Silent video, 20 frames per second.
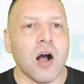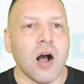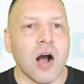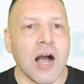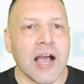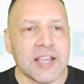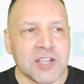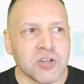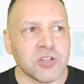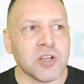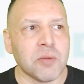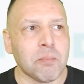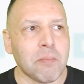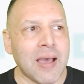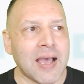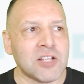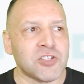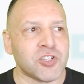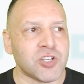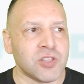I could
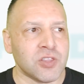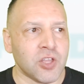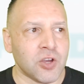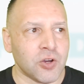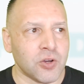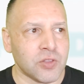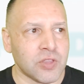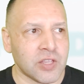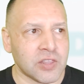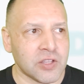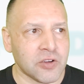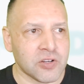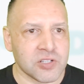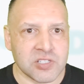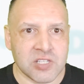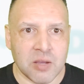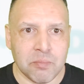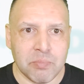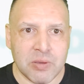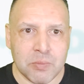imagine though that there are
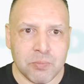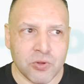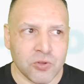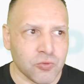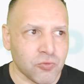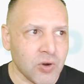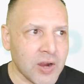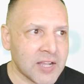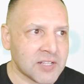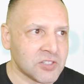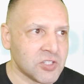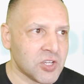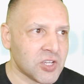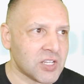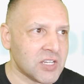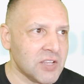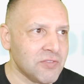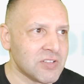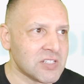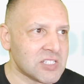some people, right, and you
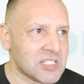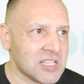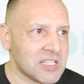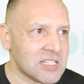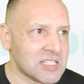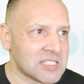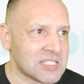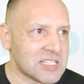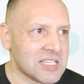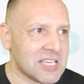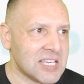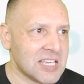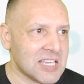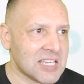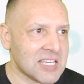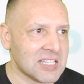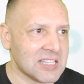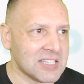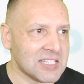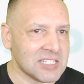can even see this kick
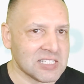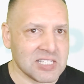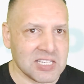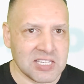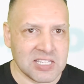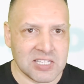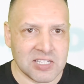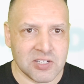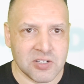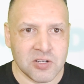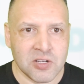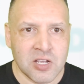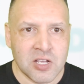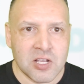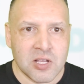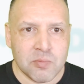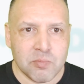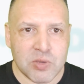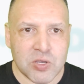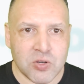in this here
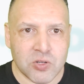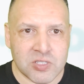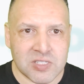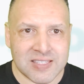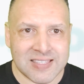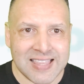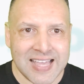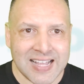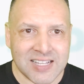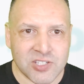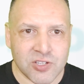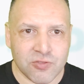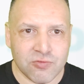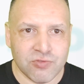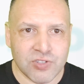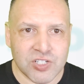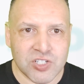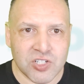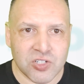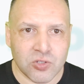because that's
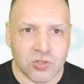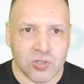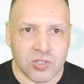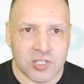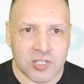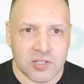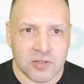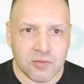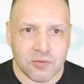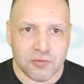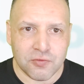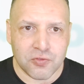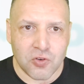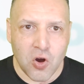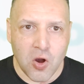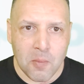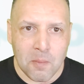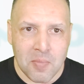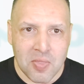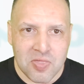originally
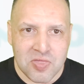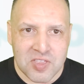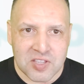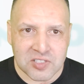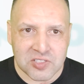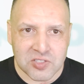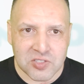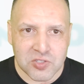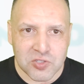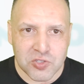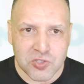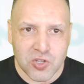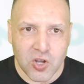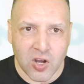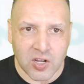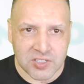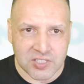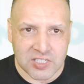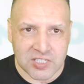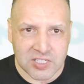from this
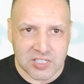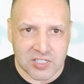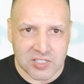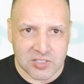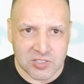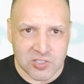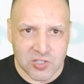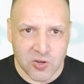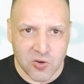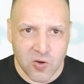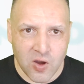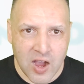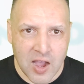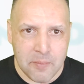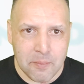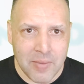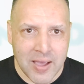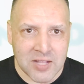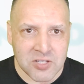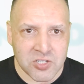dot here. So I
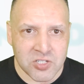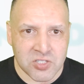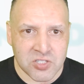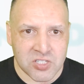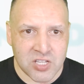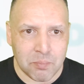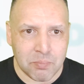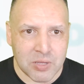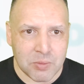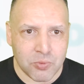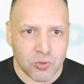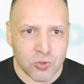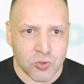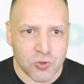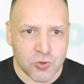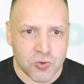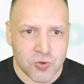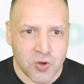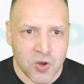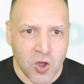imagine some people
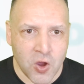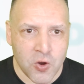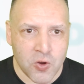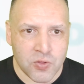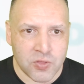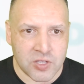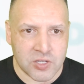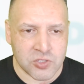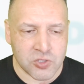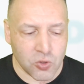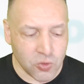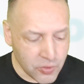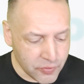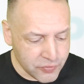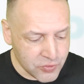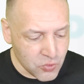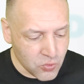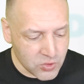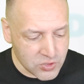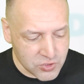who know this, or
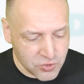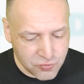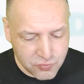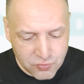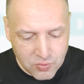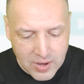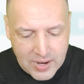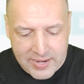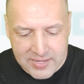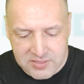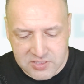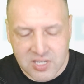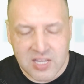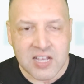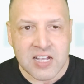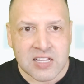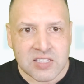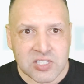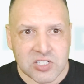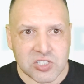if you were to write
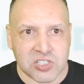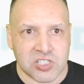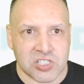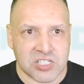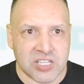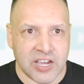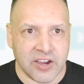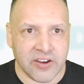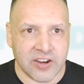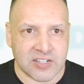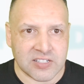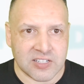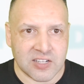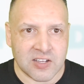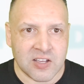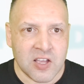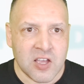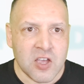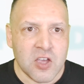the shi character,